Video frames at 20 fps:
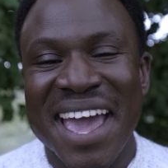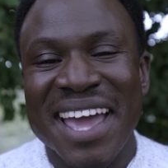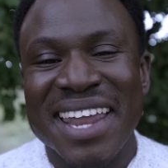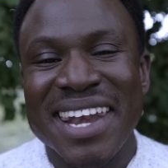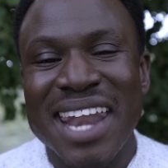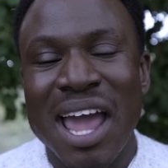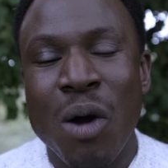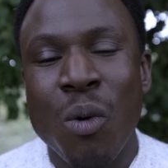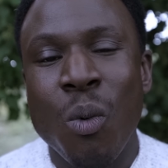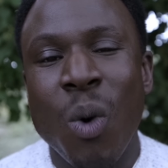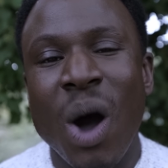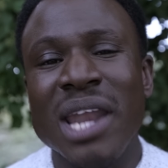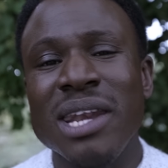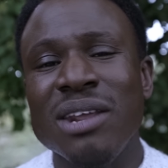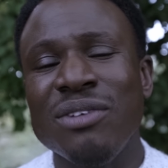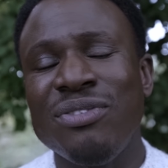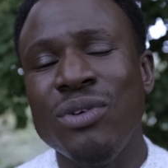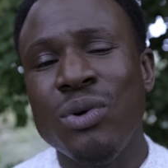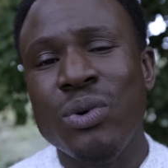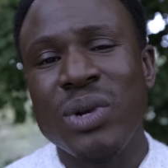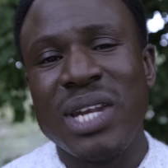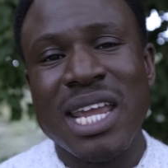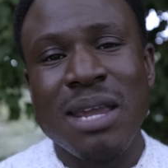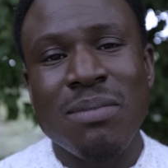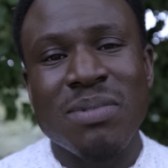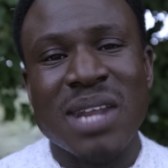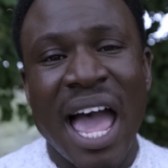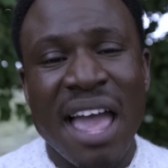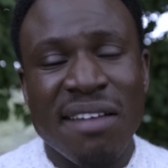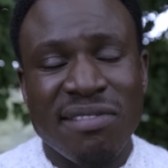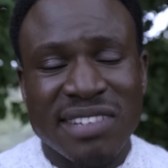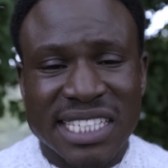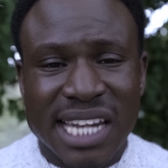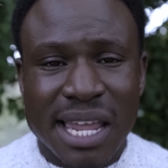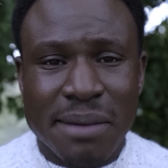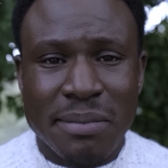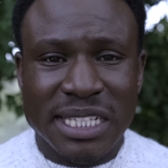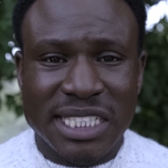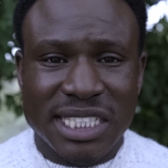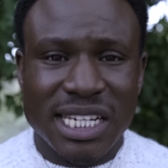now, wonderful deep divers,
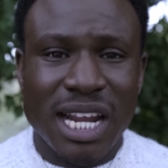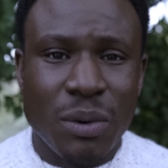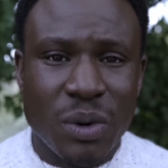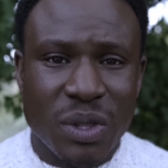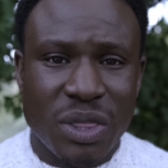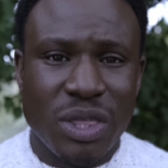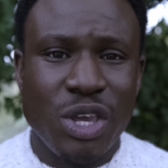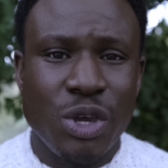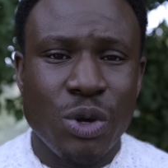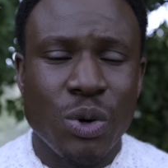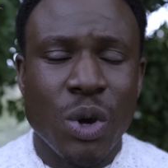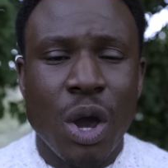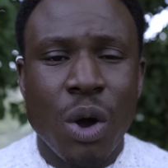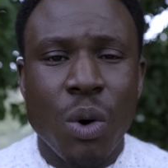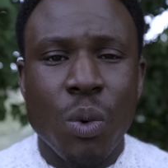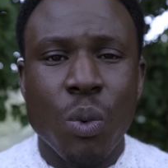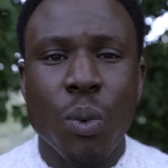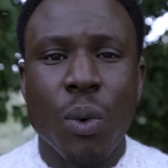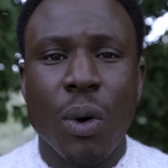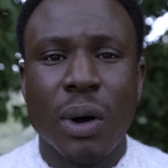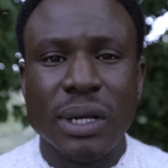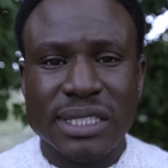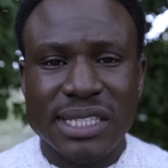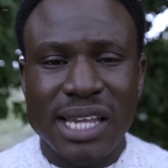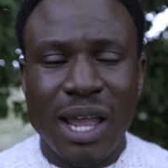let me share with you what's